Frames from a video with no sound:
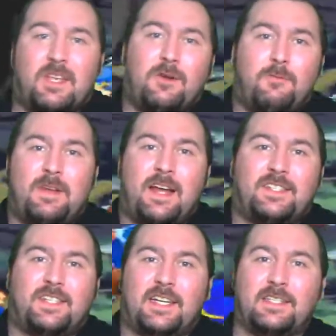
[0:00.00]
And it would be
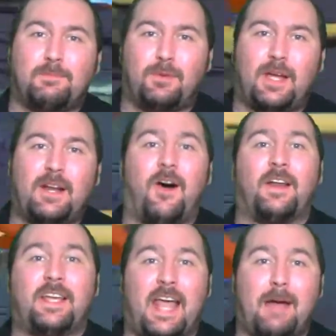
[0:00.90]
nice to get to play it
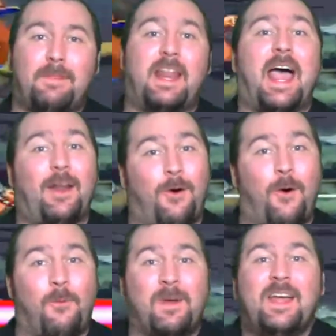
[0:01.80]
on a cabinet at
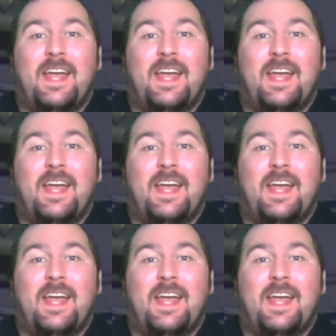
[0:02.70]
home